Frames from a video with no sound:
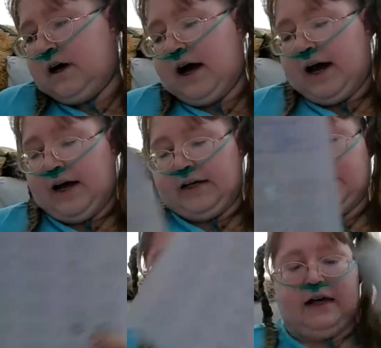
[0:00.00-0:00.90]
I
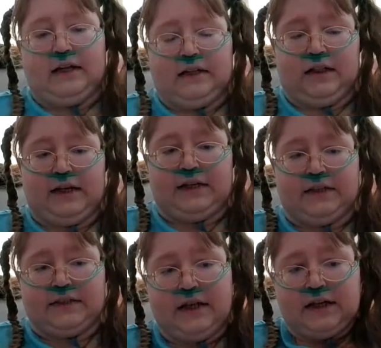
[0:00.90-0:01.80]
take
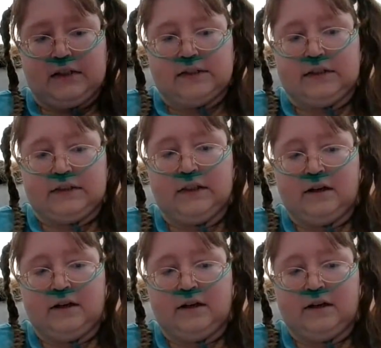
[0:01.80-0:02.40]
Lasix